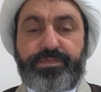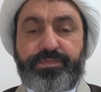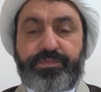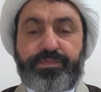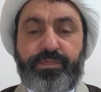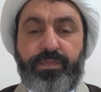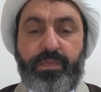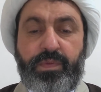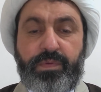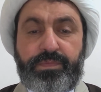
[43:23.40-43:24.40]

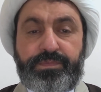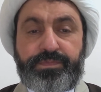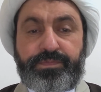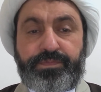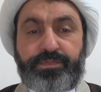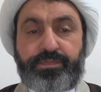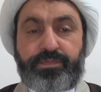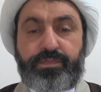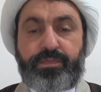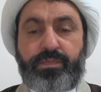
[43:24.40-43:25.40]

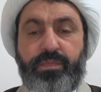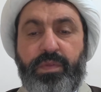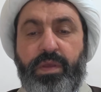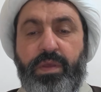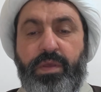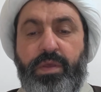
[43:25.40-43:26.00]
No one is speaking in this clip.